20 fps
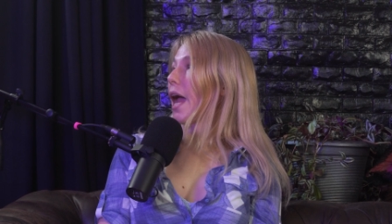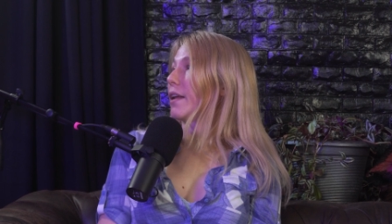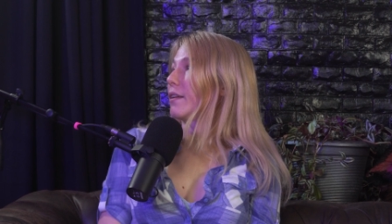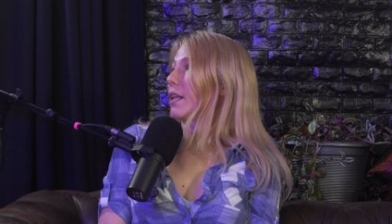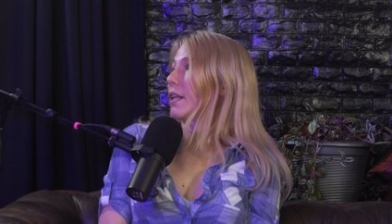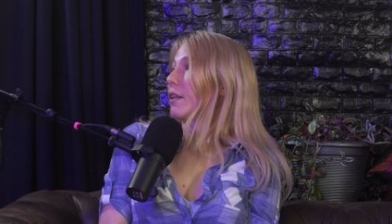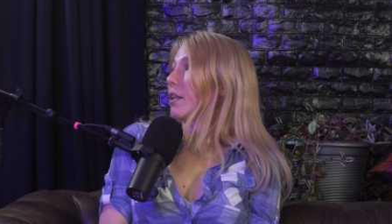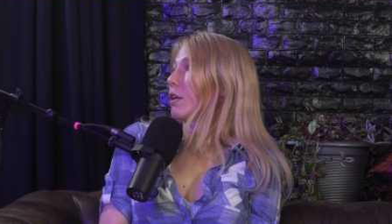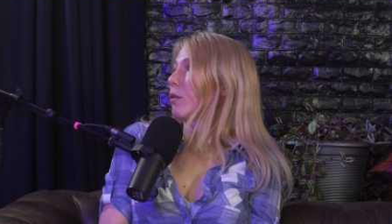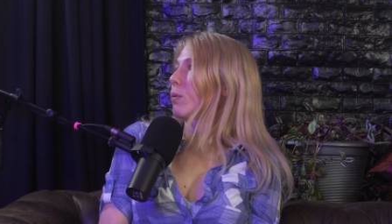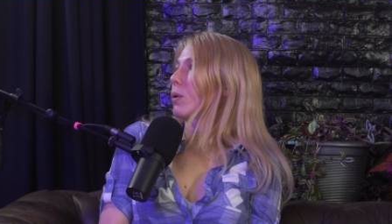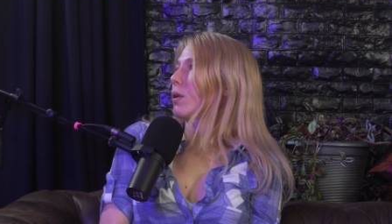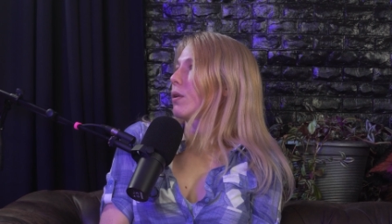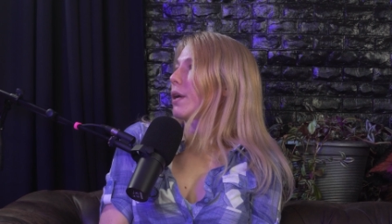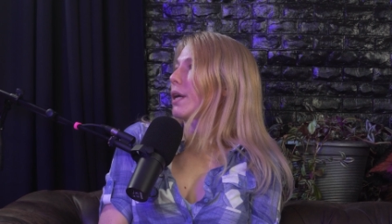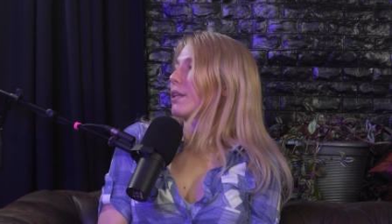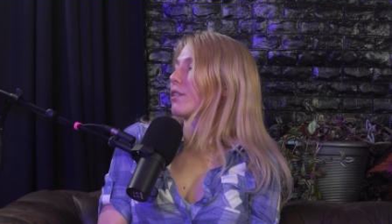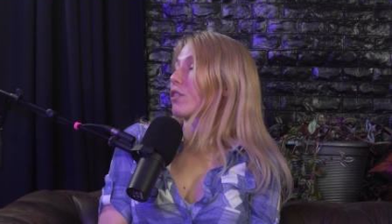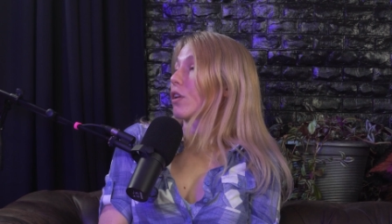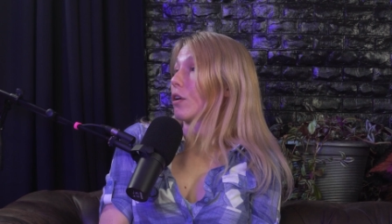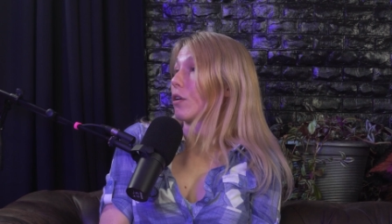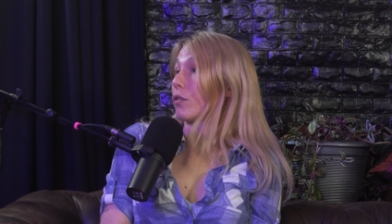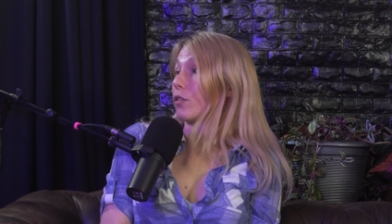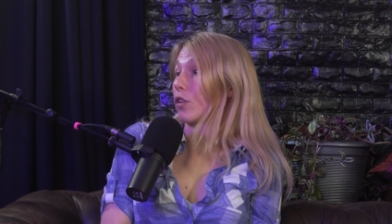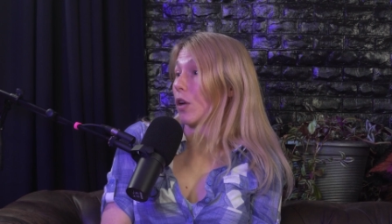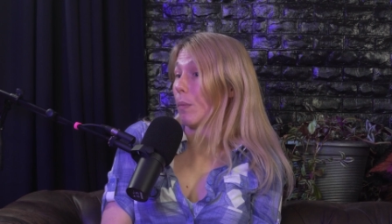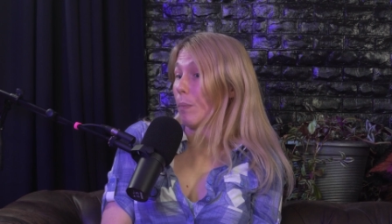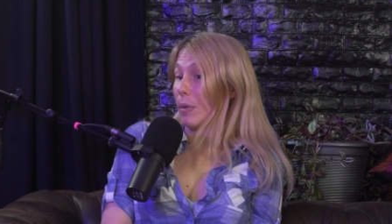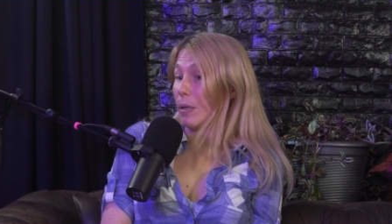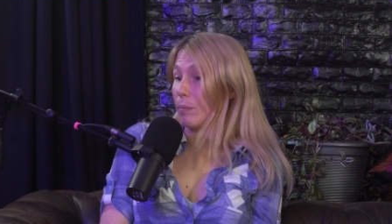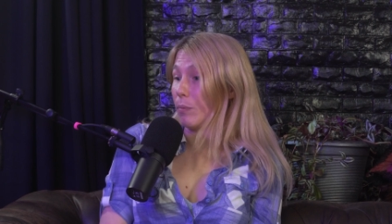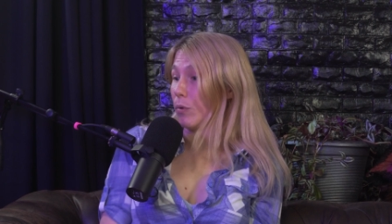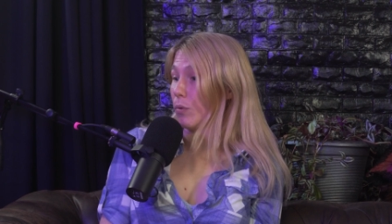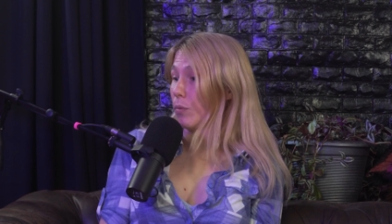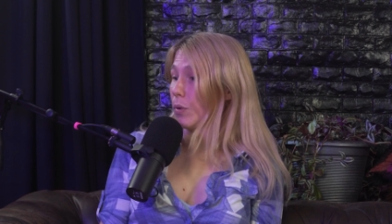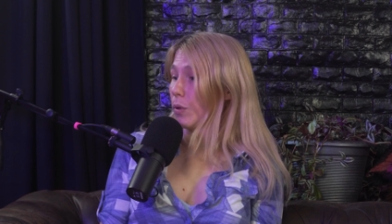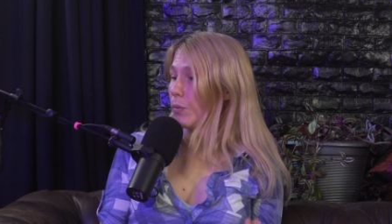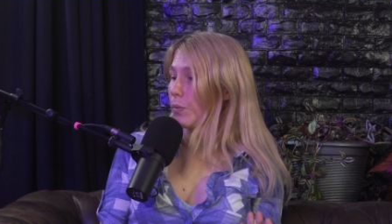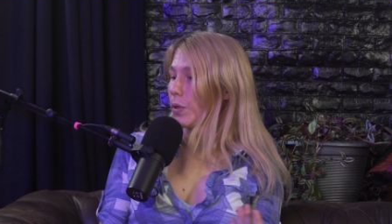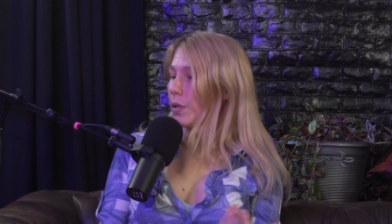And then they realize some people
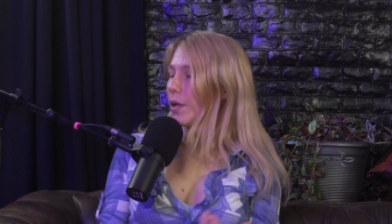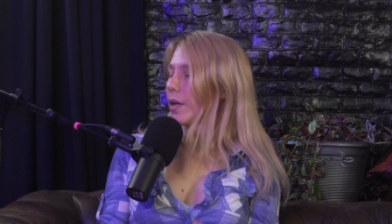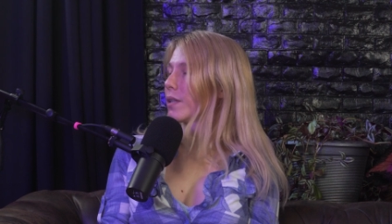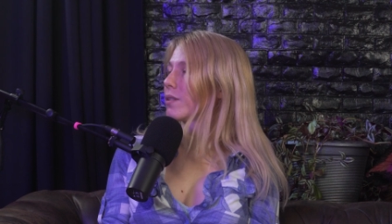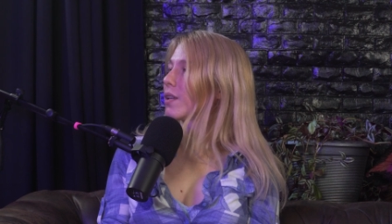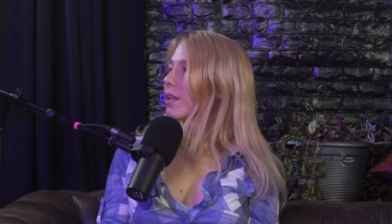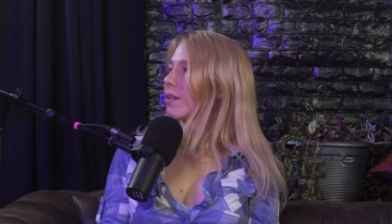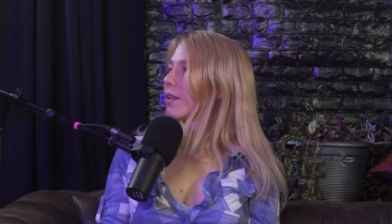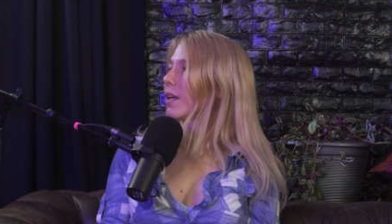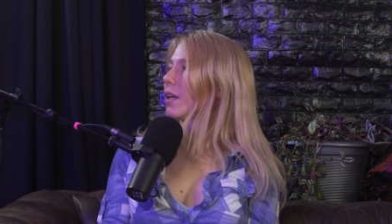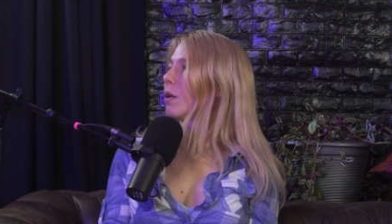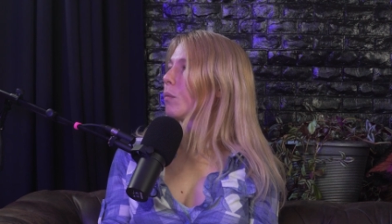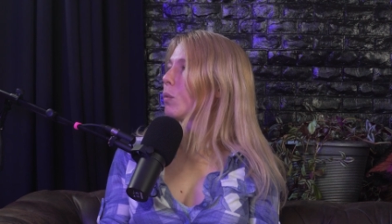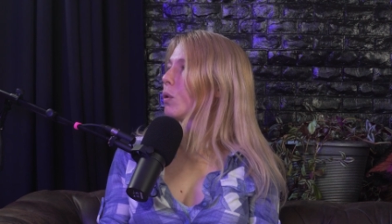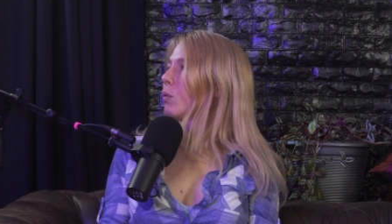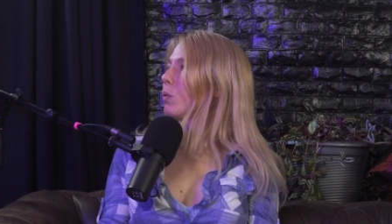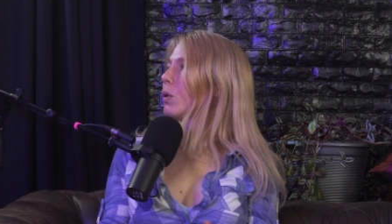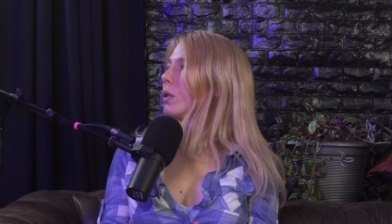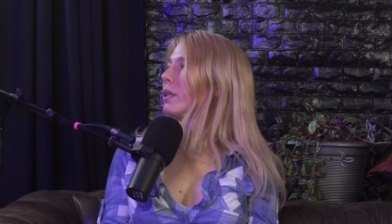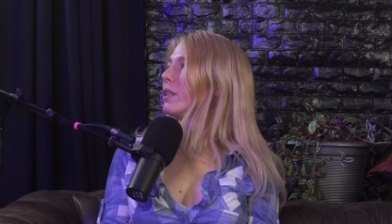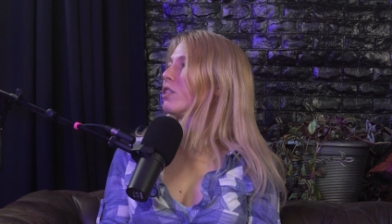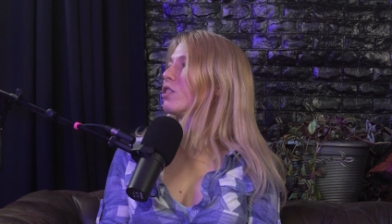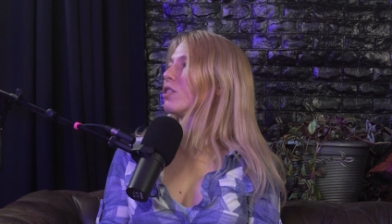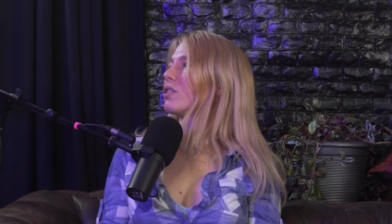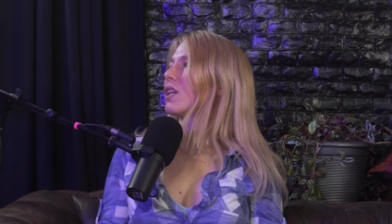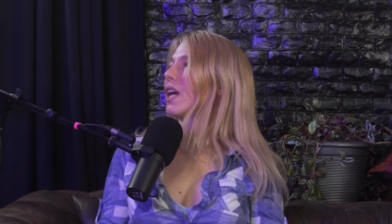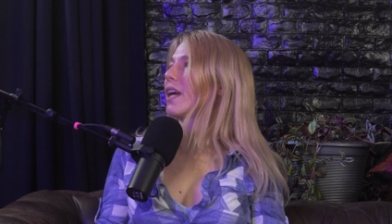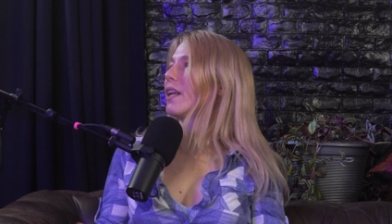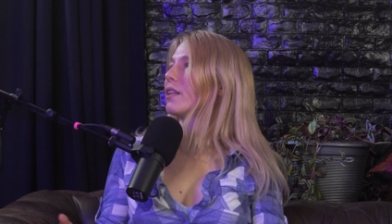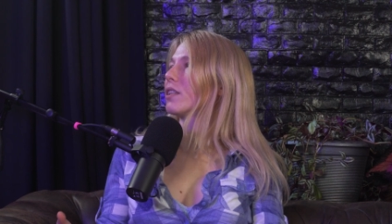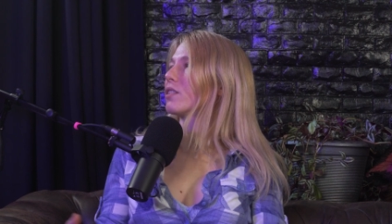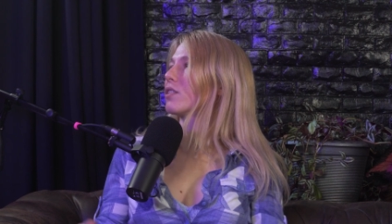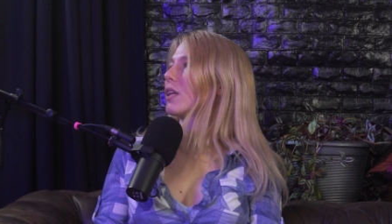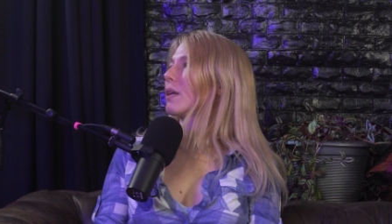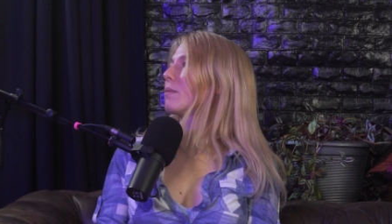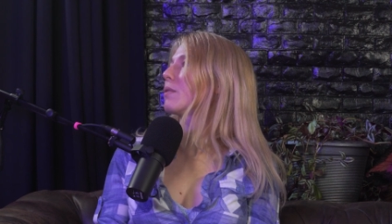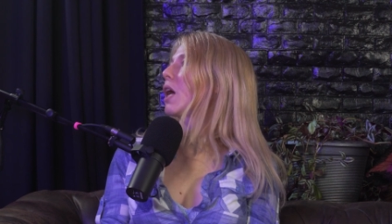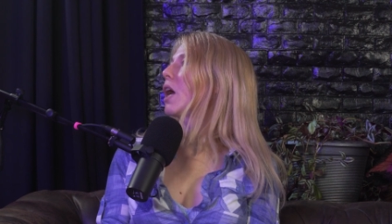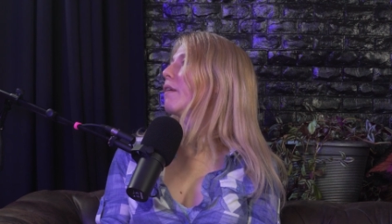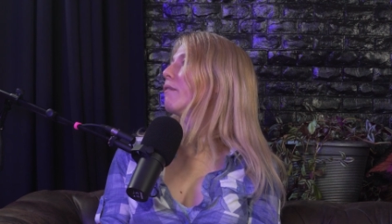will realize that they can be religious and
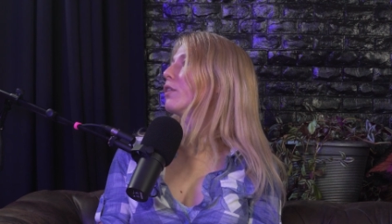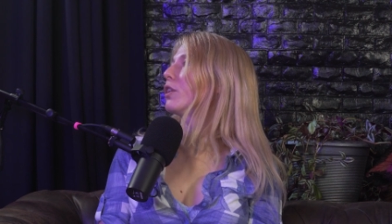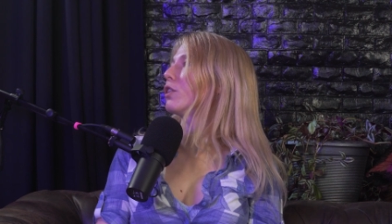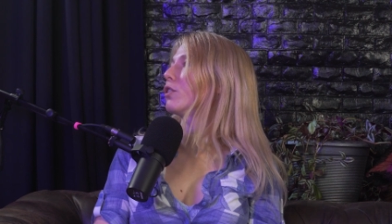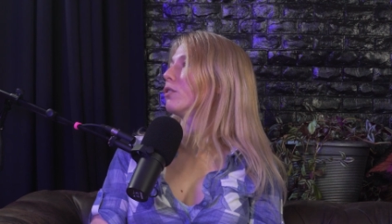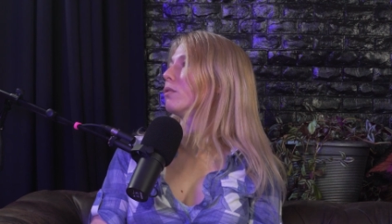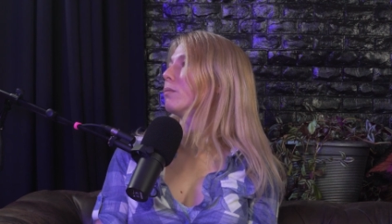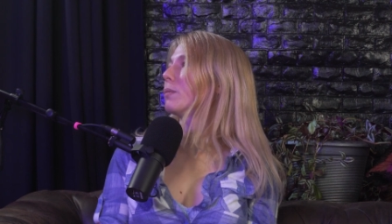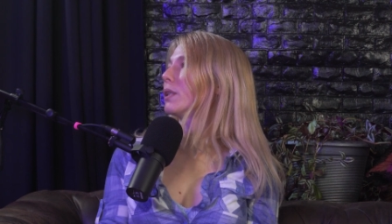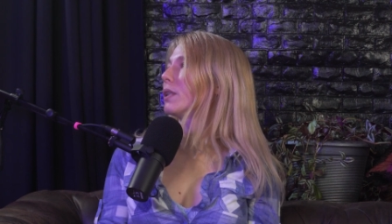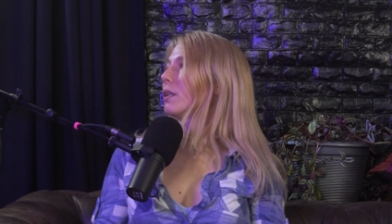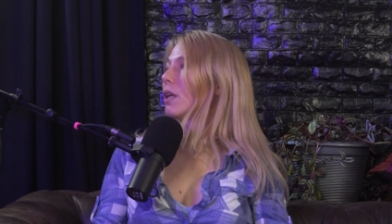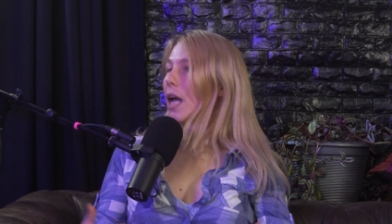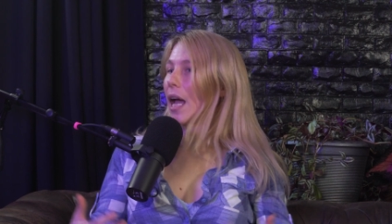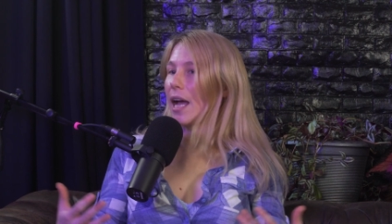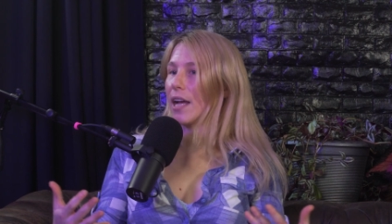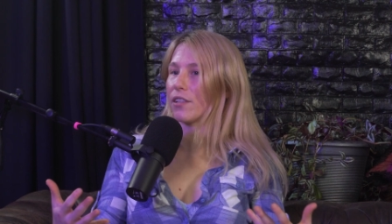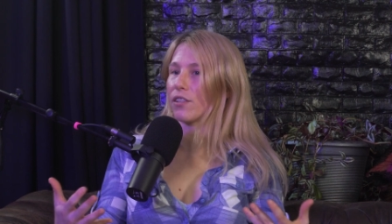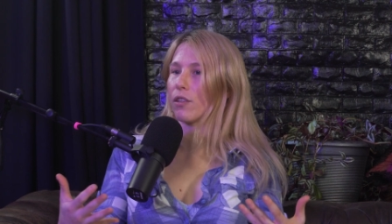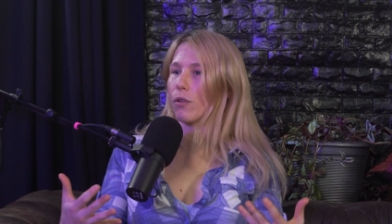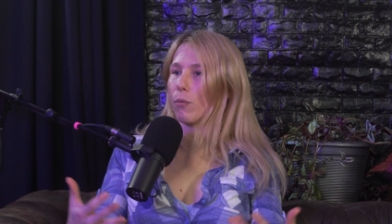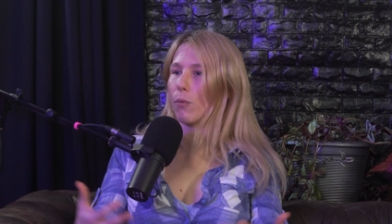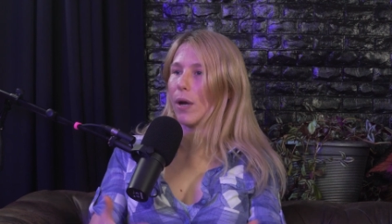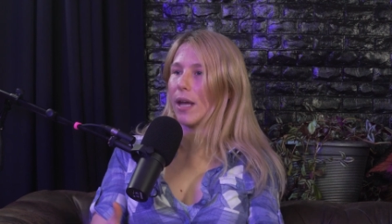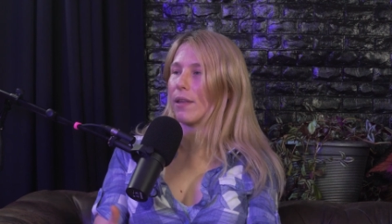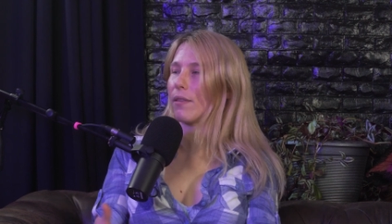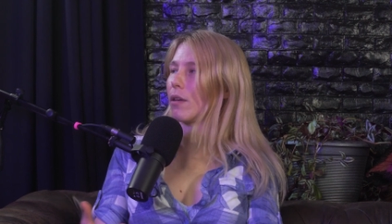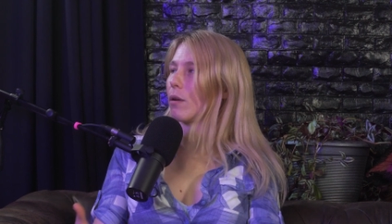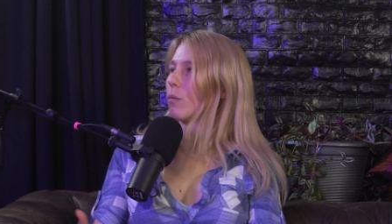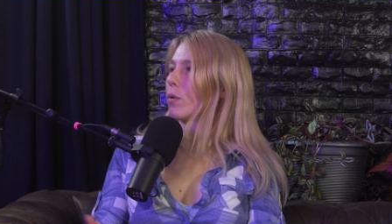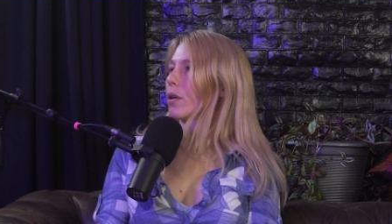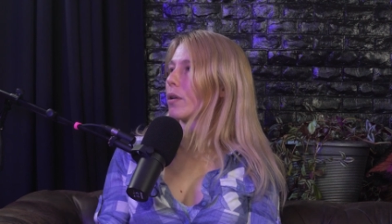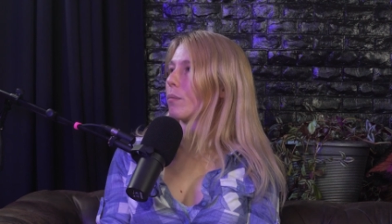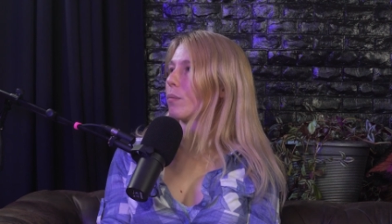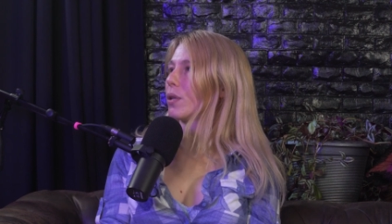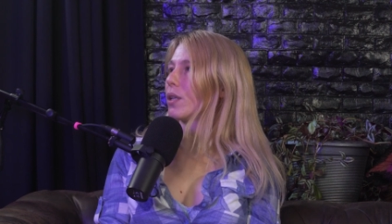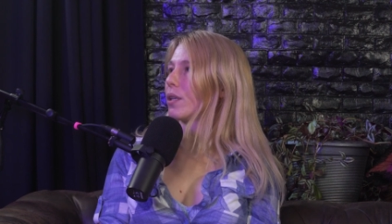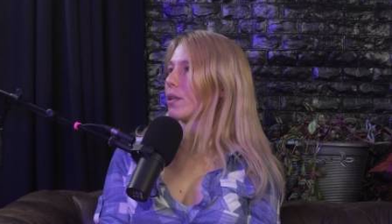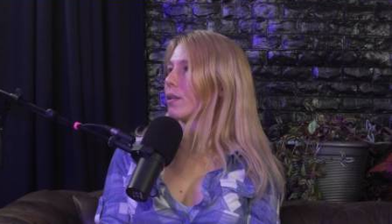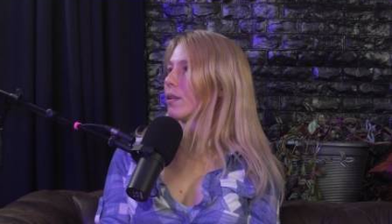accept every human as the way they want to
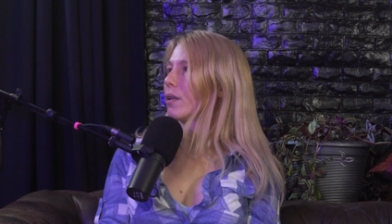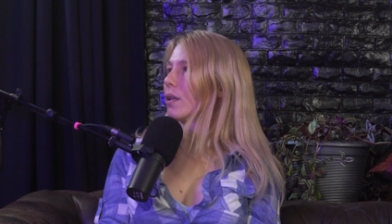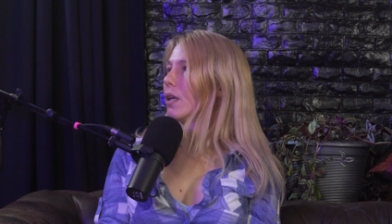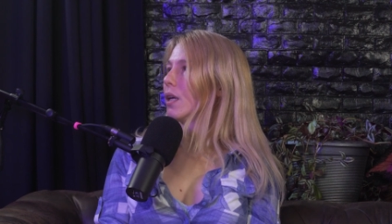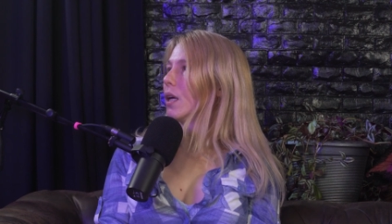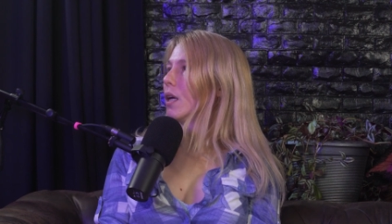be.